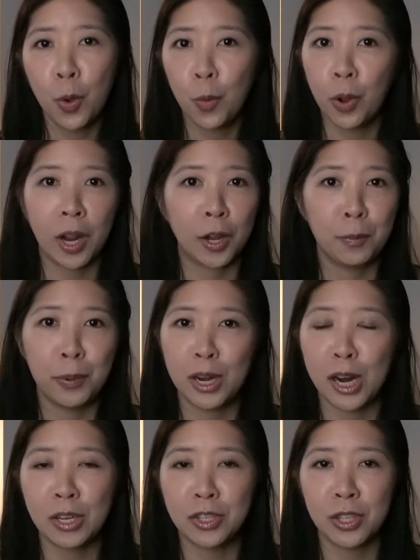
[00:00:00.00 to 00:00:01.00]
what I could
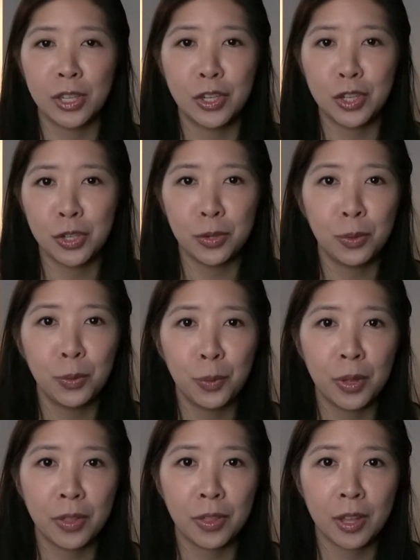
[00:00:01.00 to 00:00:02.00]
potentially do
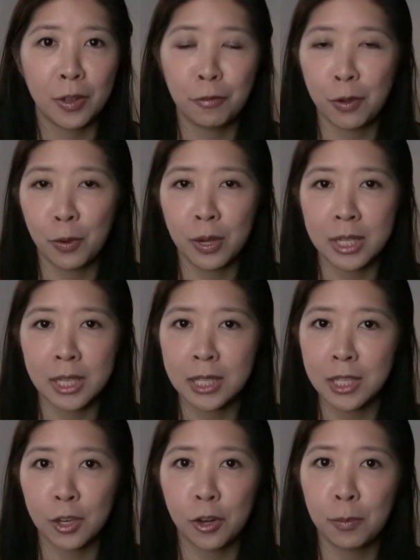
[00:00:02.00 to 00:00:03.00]
with a focus in
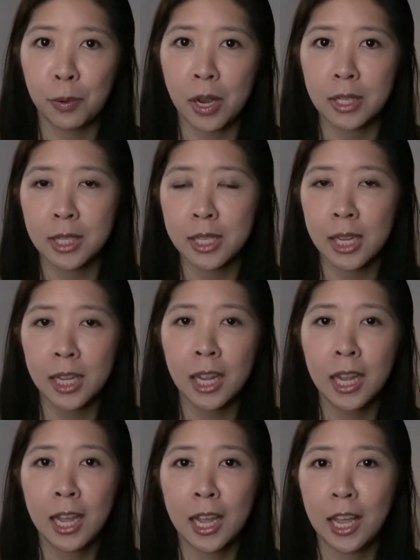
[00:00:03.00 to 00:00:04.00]
signal processing
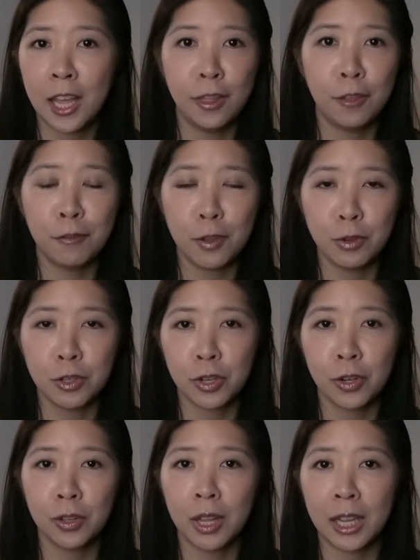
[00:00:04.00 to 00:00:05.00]
in the
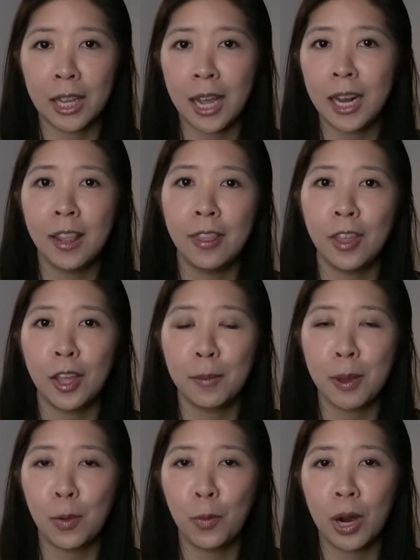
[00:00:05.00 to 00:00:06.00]
future. Like, I didn't think
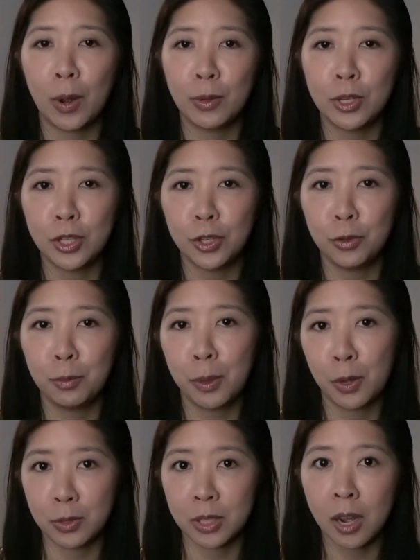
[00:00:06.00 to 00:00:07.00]
about what I would do
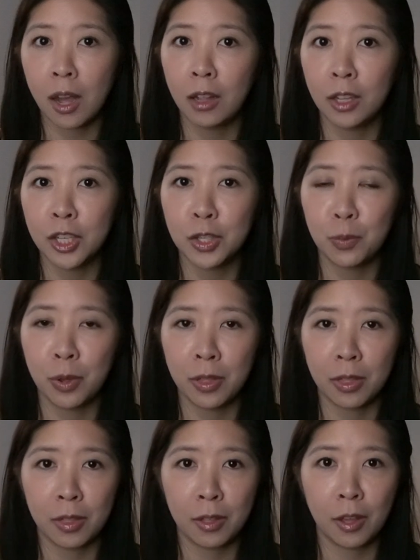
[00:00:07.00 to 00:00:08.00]
post-college
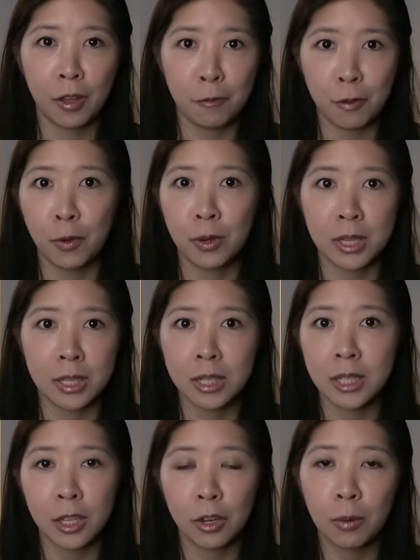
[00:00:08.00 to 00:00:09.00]
with a focus
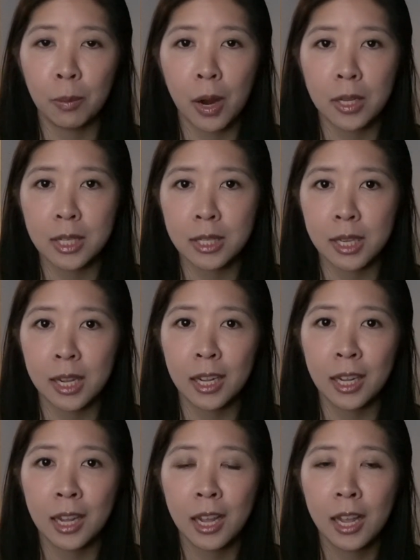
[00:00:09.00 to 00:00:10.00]
in signal
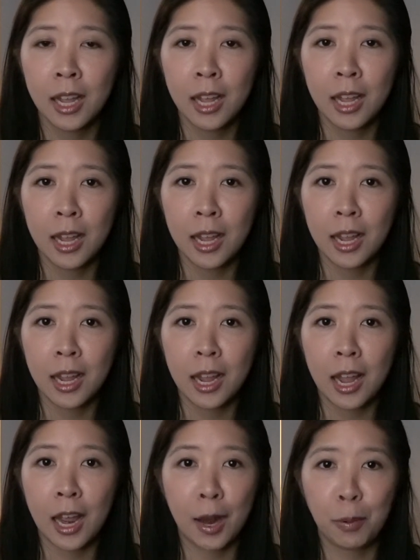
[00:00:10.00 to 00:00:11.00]
processing.
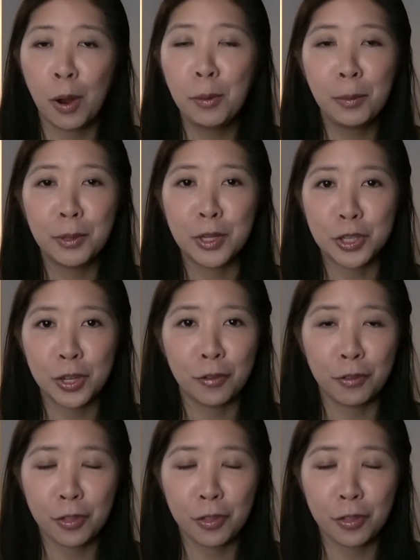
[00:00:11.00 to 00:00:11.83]
And I probably should have